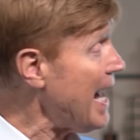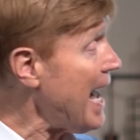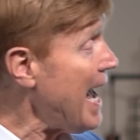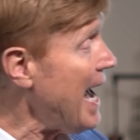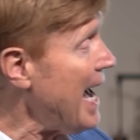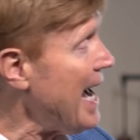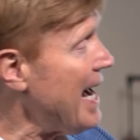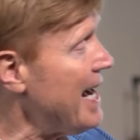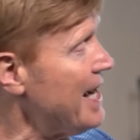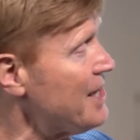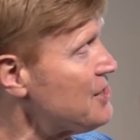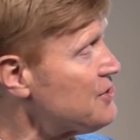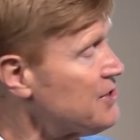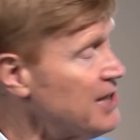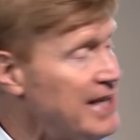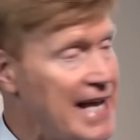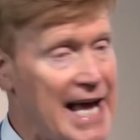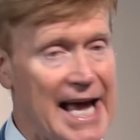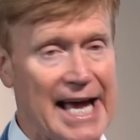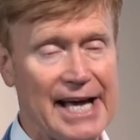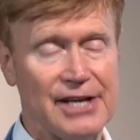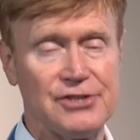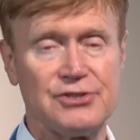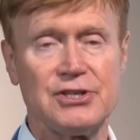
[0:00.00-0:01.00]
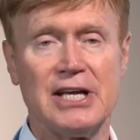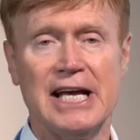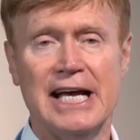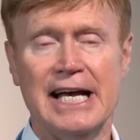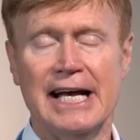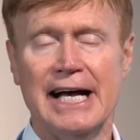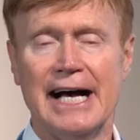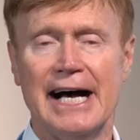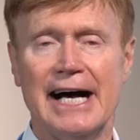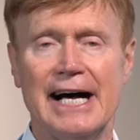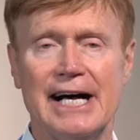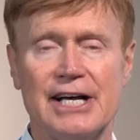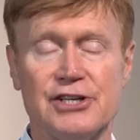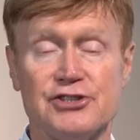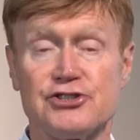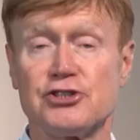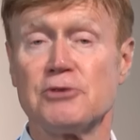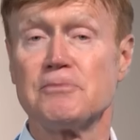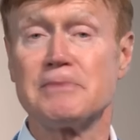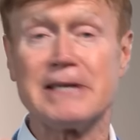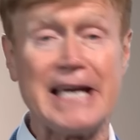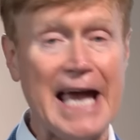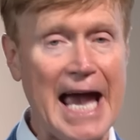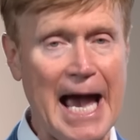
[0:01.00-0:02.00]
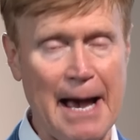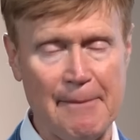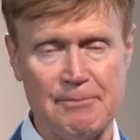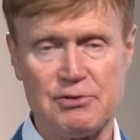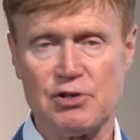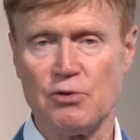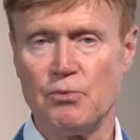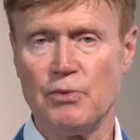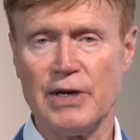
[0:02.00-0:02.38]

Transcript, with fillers: has some gaps,